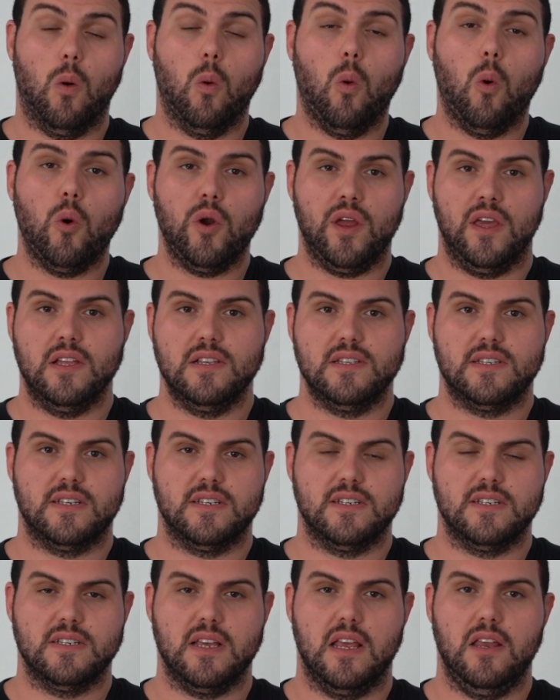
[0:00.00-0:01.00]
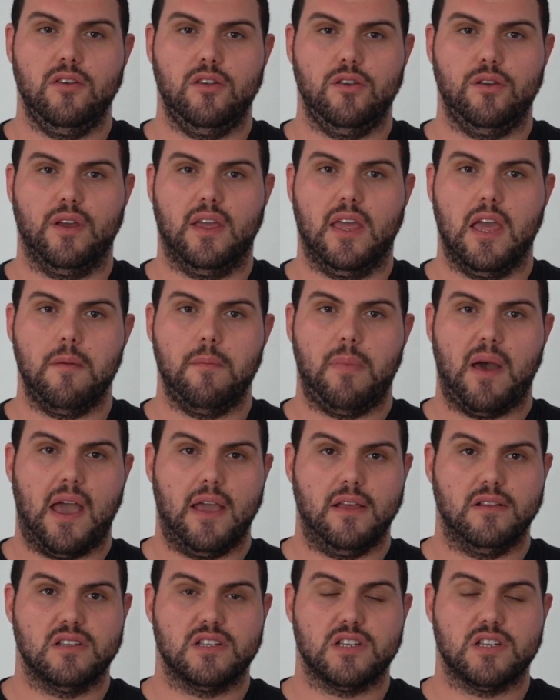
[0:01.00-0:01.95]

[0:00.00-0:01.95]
audiences into your campaign.